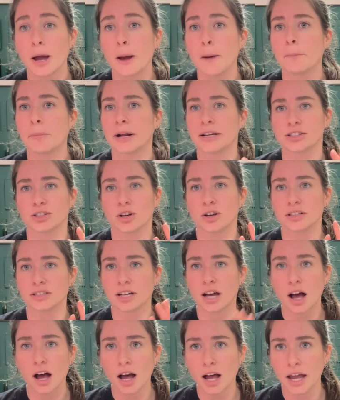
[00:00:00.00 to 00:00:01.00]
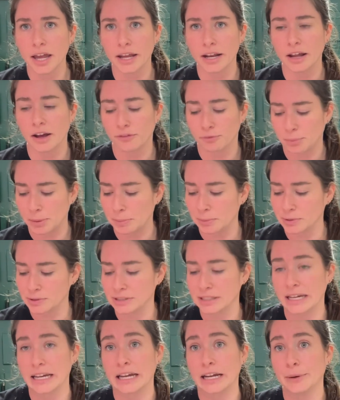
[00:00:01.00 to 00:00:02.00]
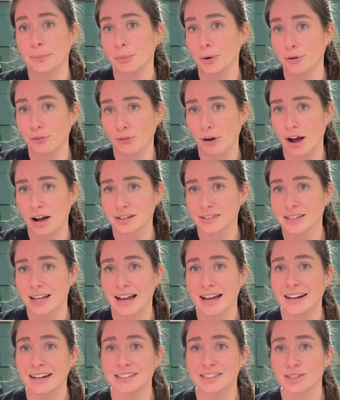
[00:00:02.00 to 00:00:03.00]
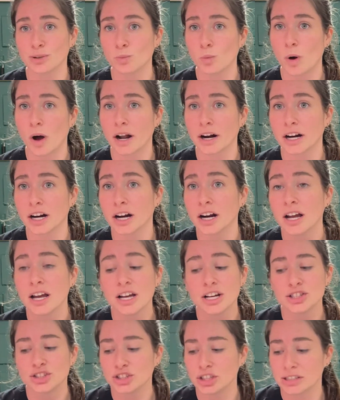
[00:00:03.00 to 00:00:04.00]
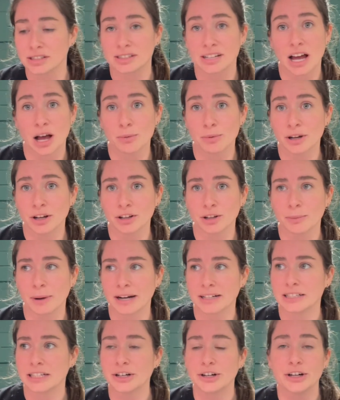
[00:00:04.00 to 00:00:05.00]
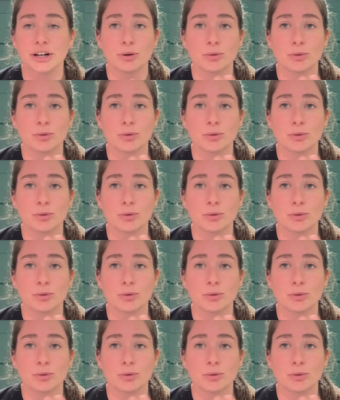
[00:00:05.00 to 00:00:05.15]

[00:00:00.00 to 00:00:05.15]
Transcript: but I saw a ton of people saying peroxide in some water just to help kill the bacteria,